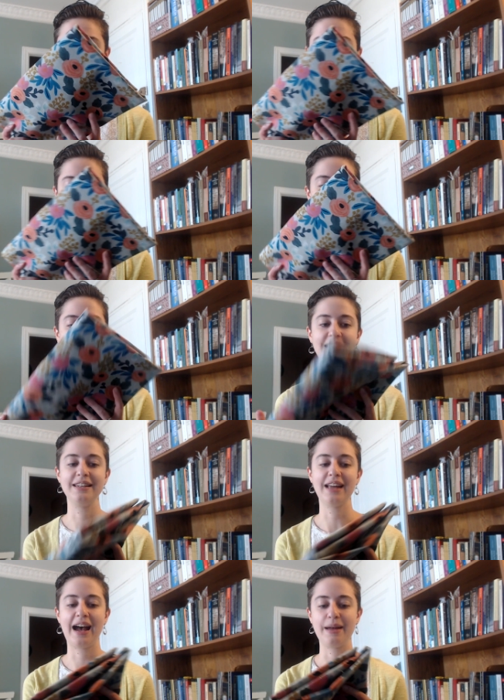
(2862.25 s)
And
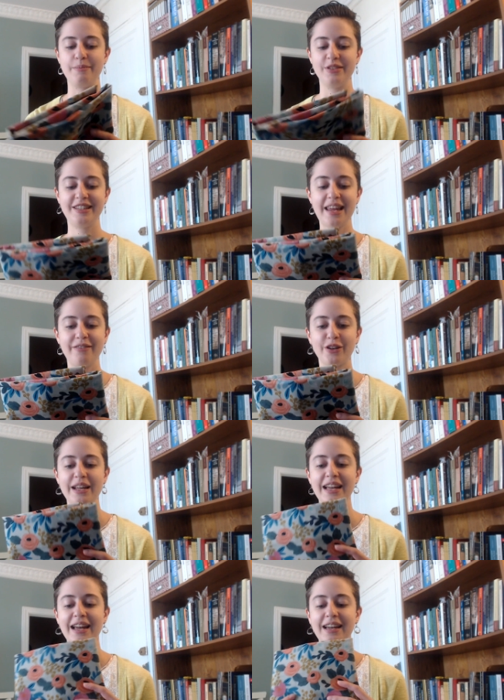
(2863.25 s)
I am
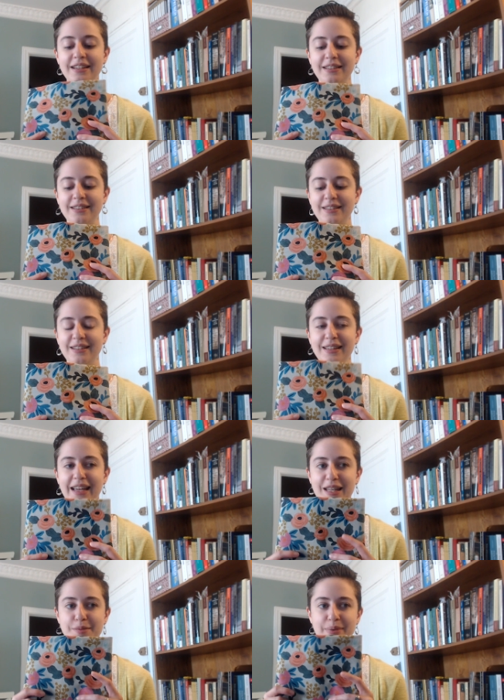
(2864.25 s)
savoring
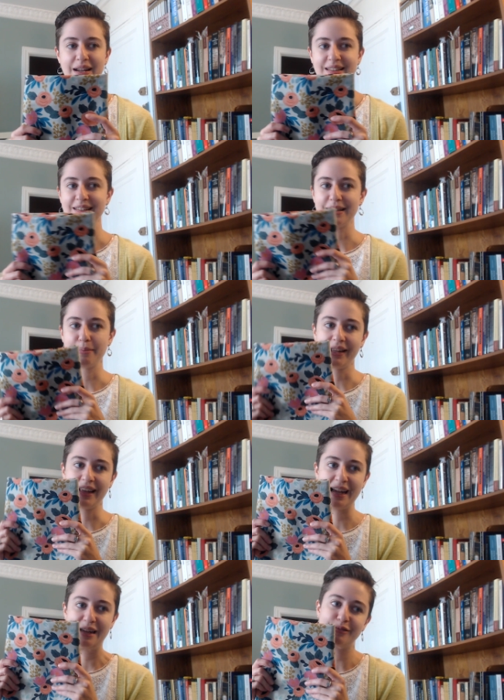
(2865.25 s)
its presence in my
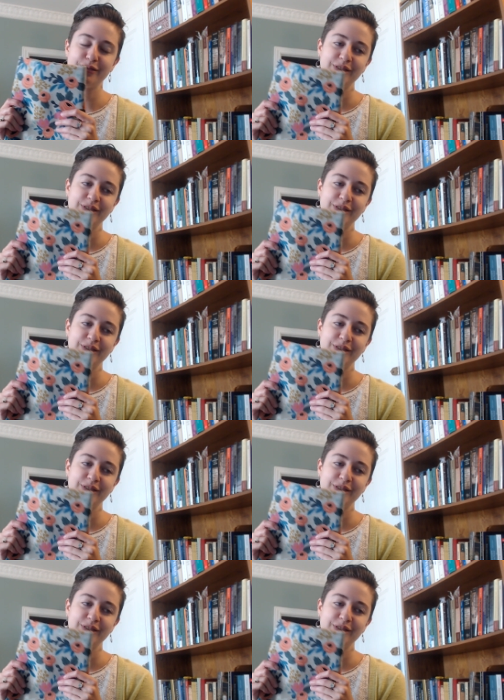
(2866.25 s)
life.